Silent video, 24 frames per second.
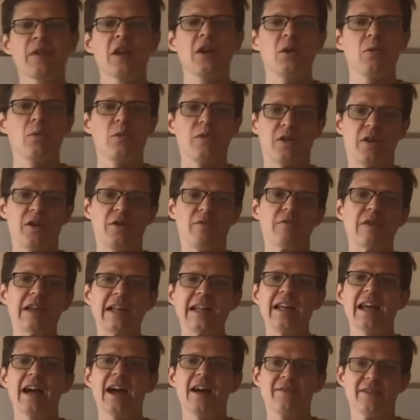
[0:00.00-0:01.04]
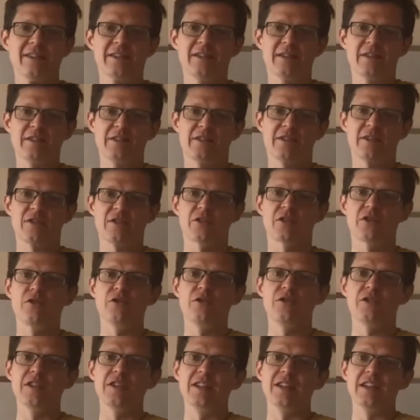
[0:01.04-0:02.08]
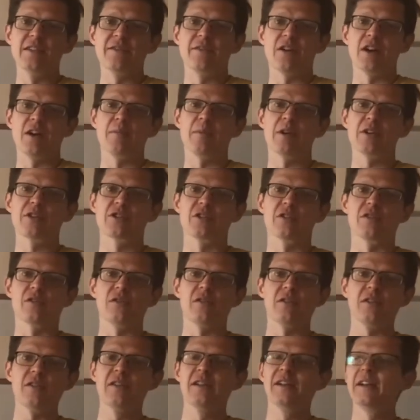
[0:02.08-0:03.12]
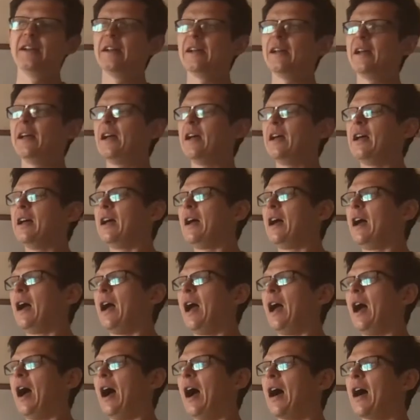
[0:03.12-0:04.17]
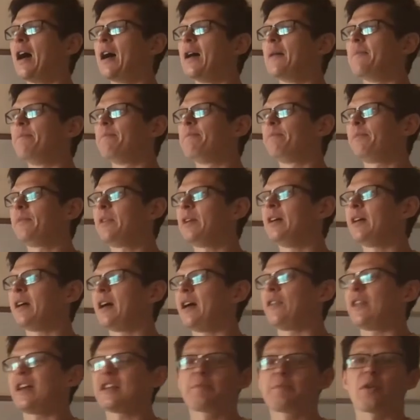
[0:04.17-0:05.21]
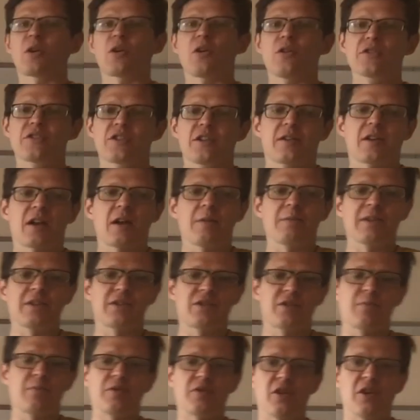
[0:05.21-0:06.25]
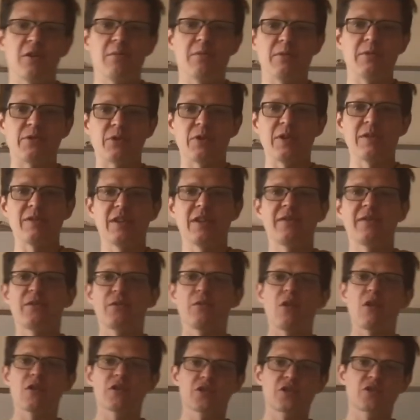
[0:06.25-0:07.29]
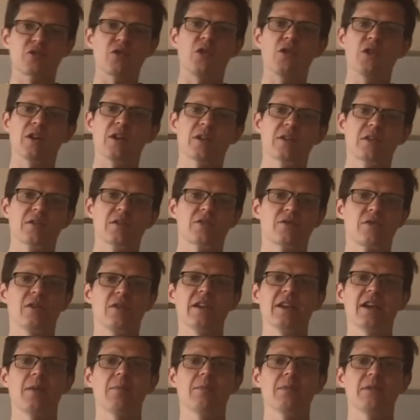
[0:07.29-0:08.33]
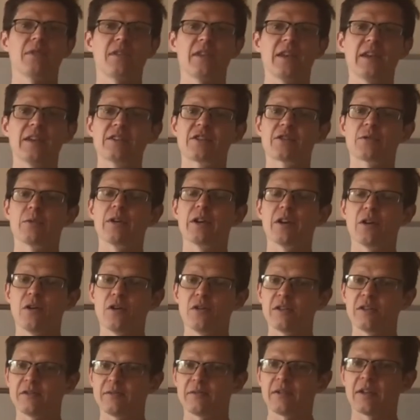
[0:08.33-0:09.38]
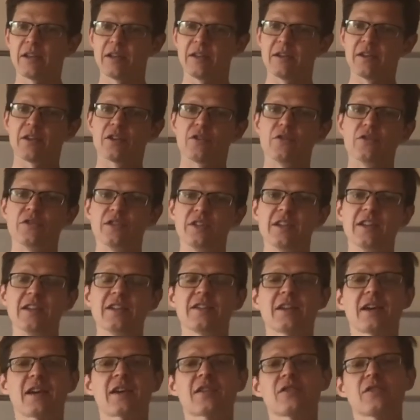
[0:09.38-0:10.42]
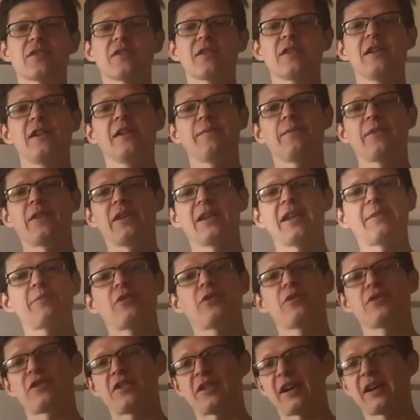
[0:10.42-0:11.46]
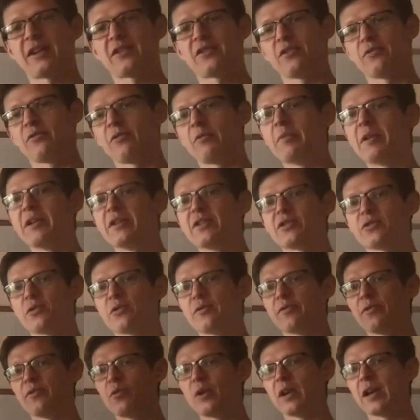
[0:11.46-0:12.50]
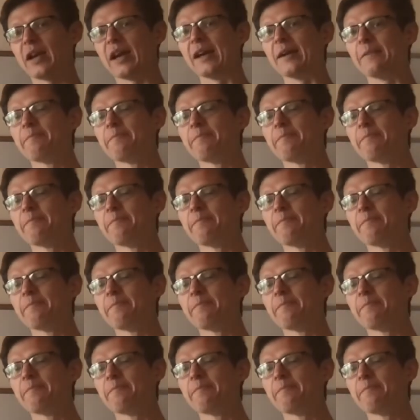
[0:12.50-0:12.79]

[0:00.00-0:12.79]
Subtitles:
without really having to discuss QCD very much at all. And that's because the couplings are perturbative. So even if there are strongly coupled things going on in the QCD sector, the lepton sector remains sort of okay